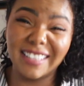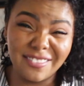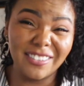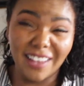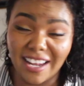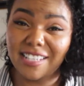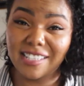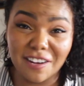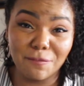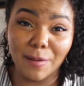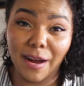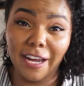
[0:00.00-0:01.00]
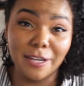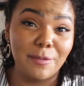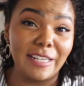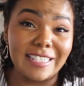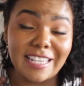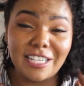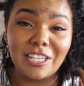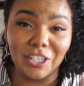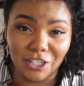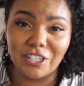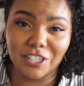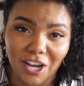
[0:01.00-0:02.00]
leave a lot of stuff behind because I
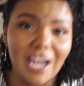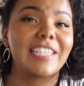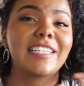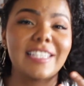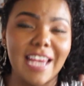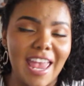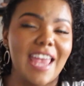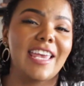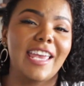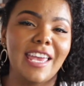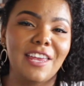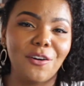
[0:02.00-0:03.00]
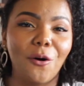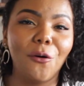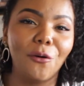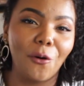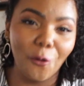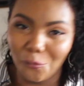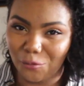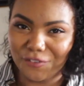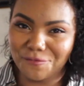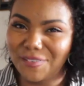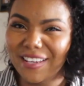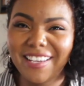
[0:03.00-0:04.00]
could not take it all home
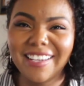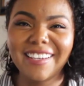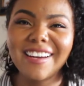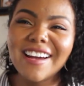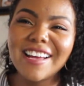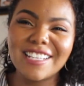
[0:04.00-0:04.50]
with me,